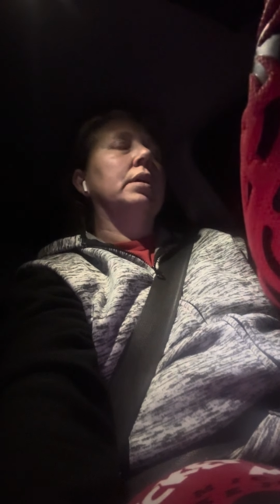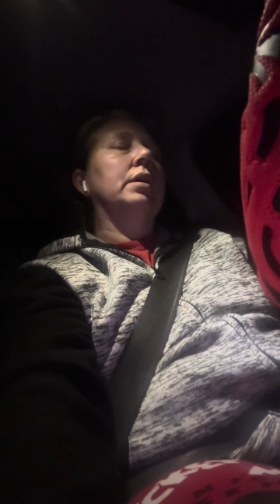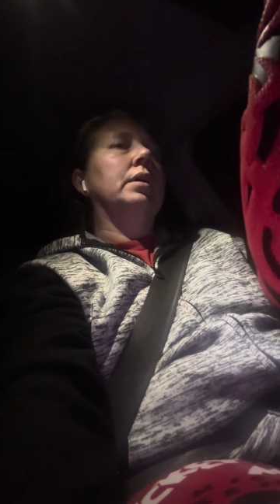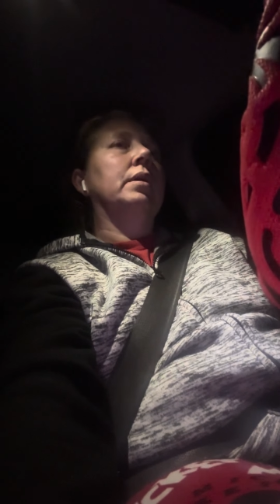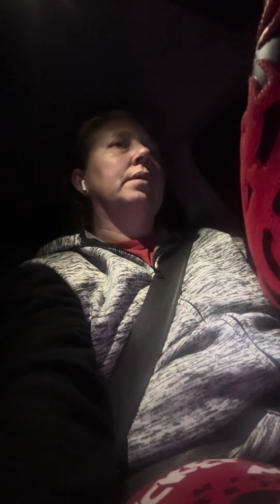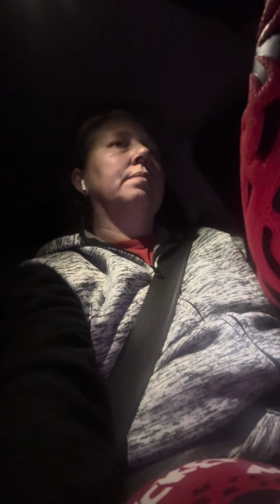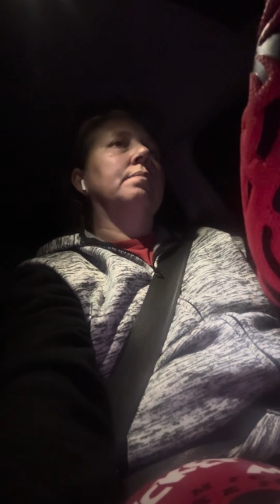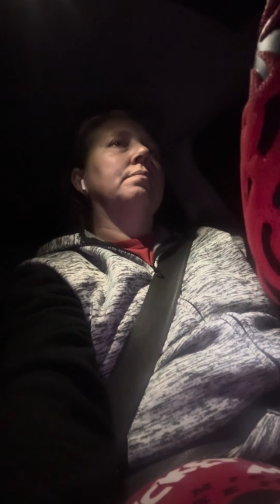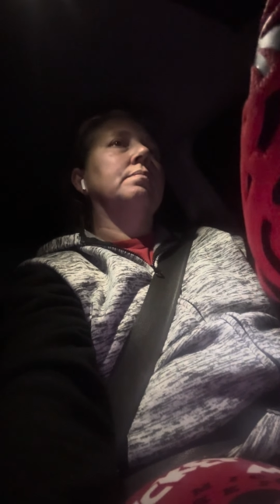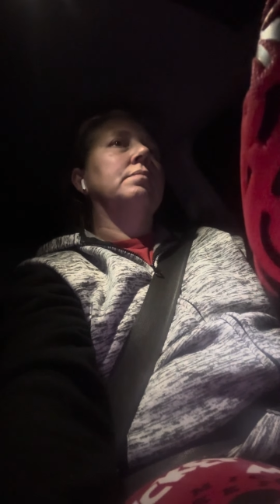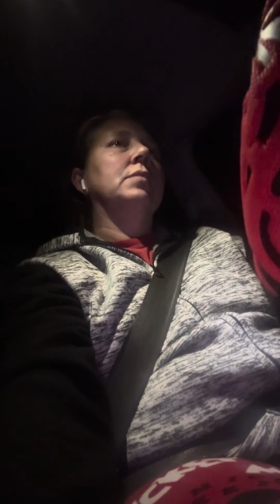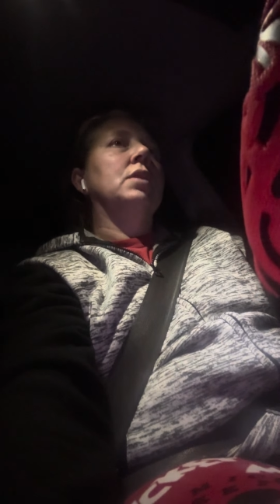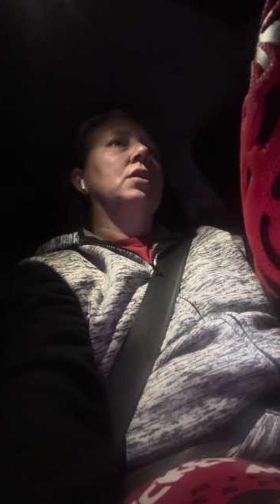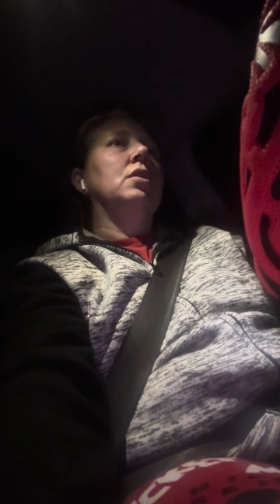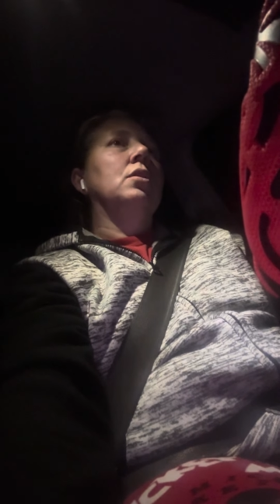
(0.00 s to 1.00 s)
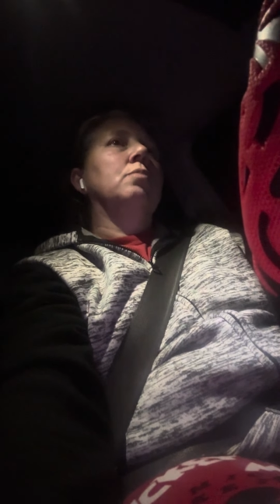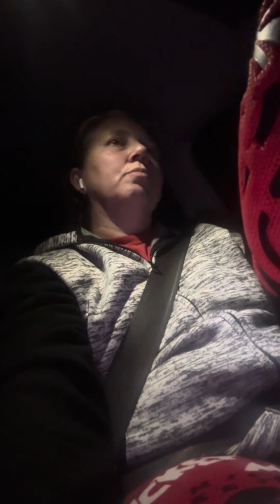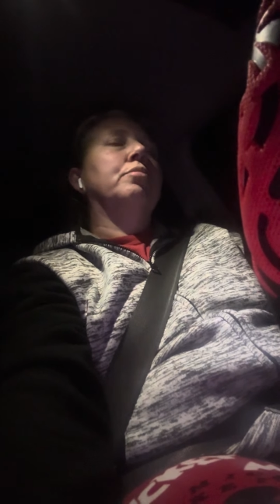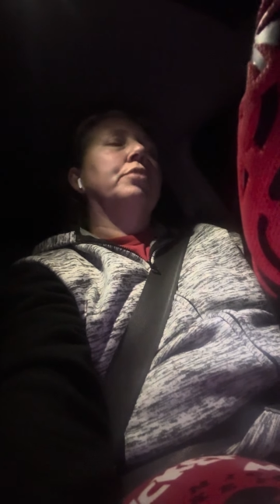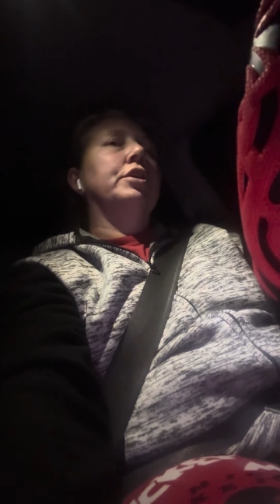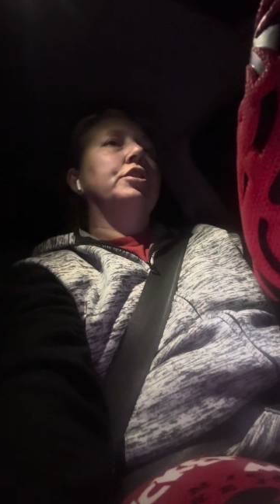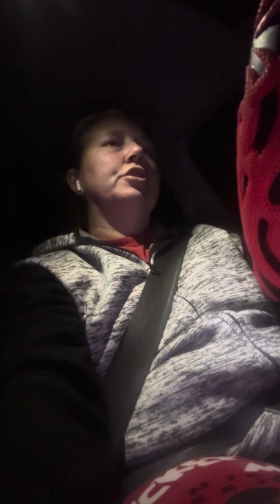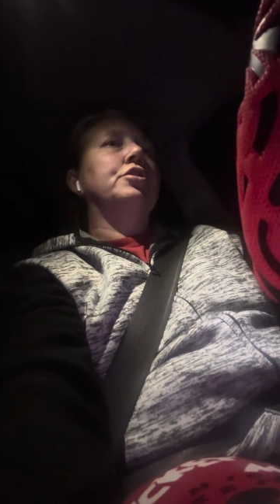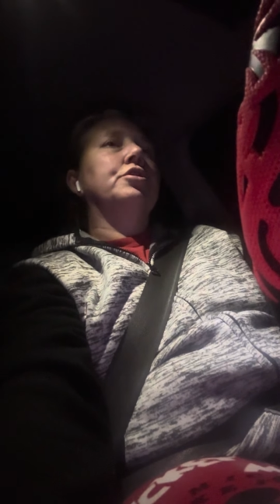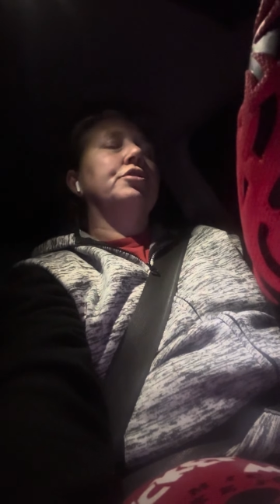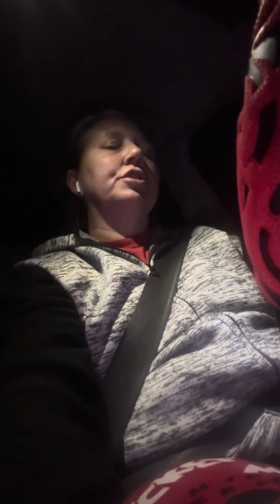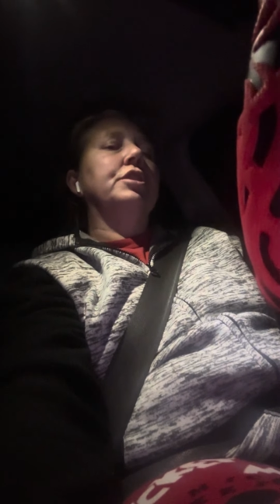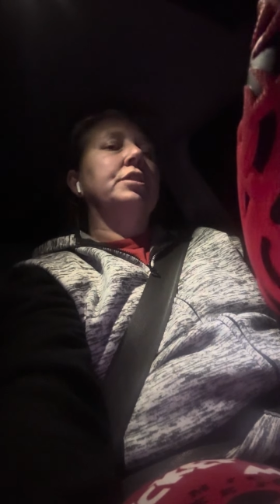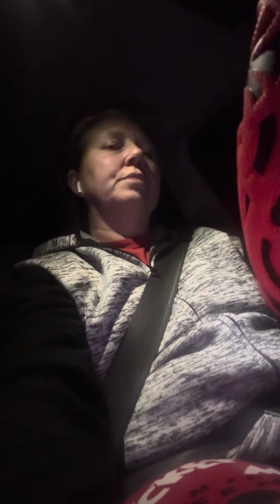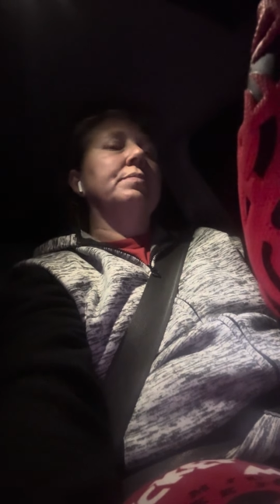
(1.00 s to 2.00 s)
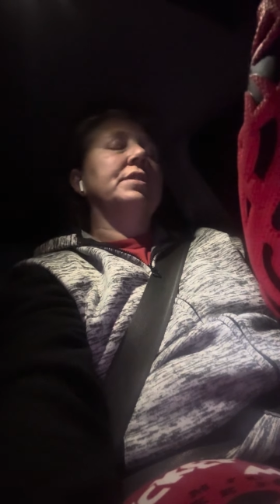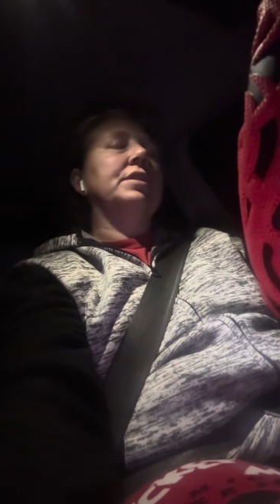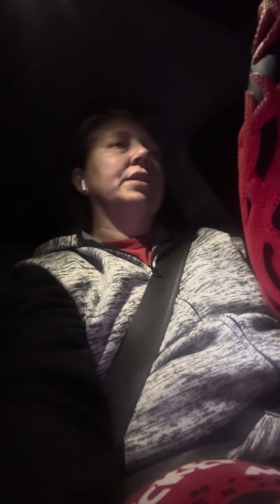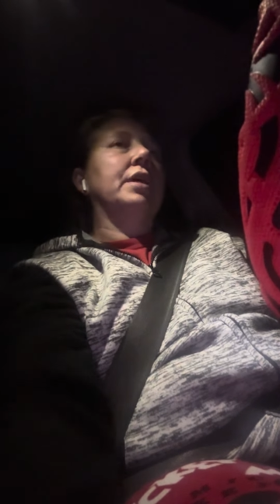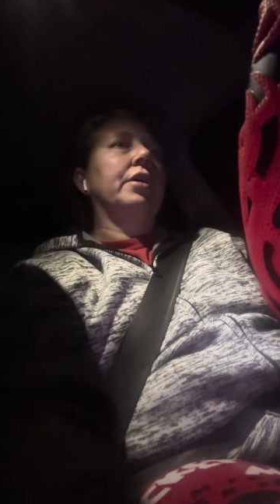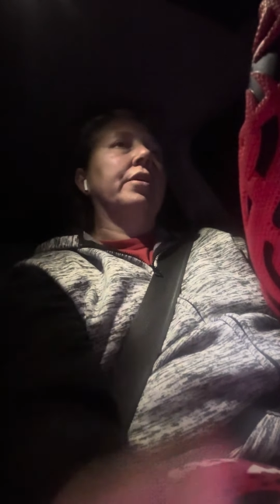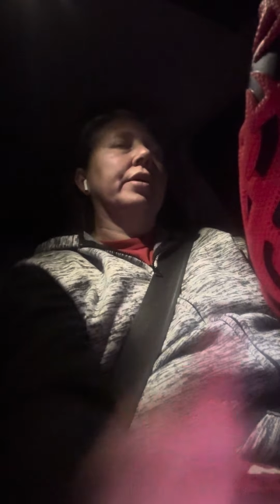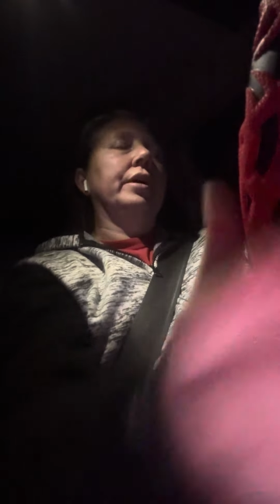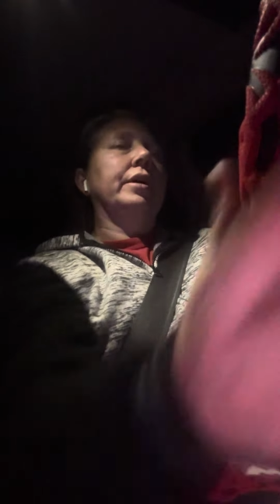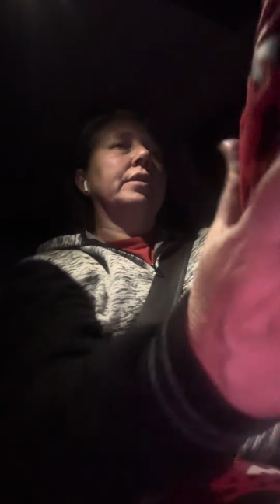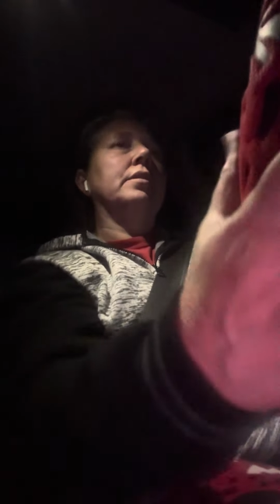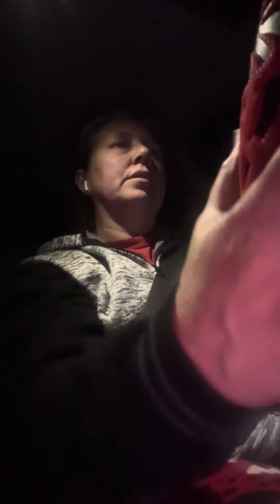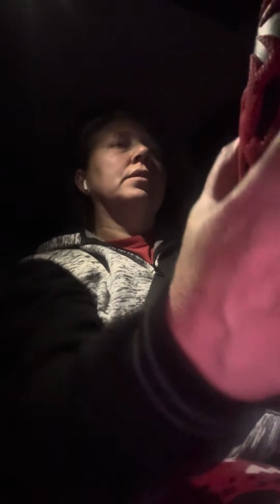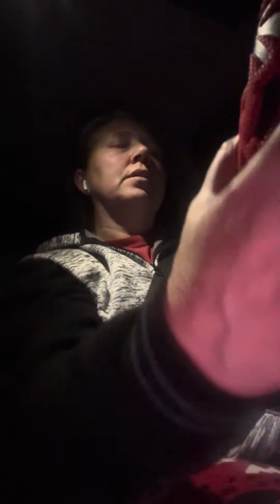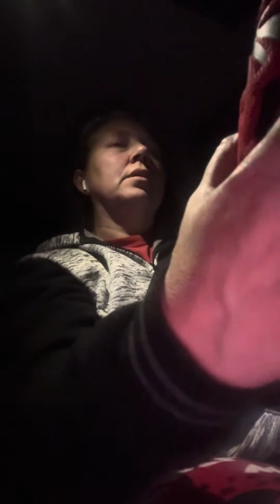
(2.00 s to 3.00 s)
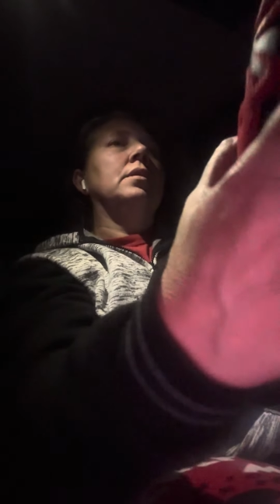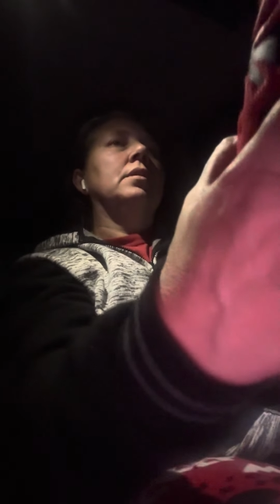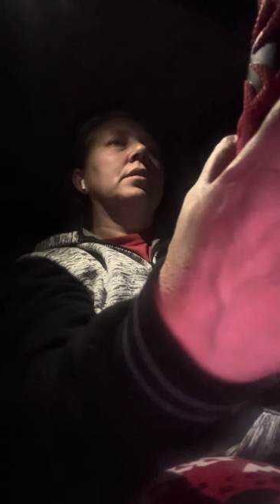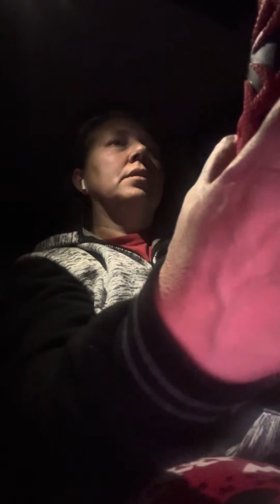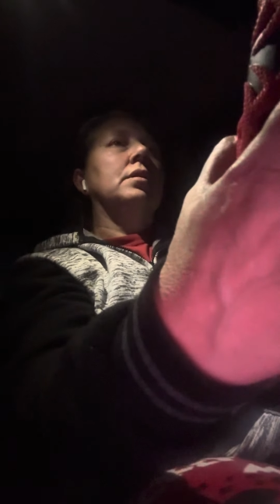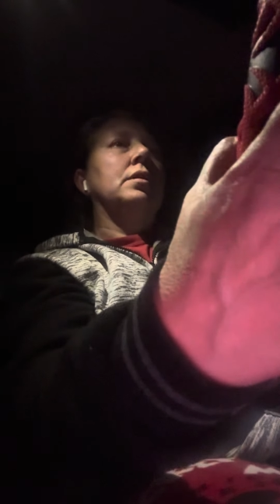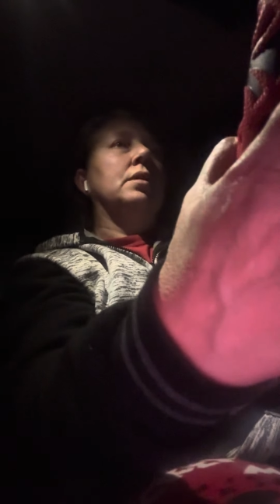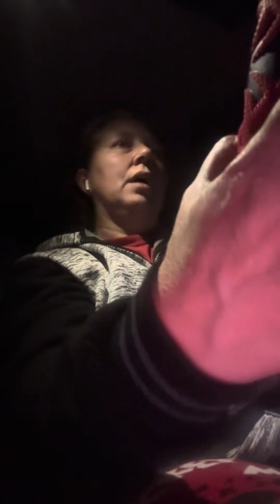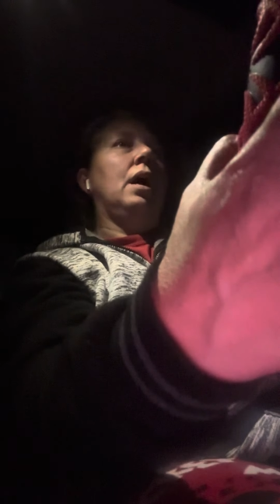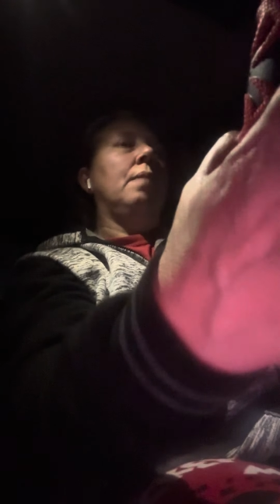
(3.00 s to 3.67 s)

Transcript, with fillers: Um, I'm pretty sure she's miscarrying."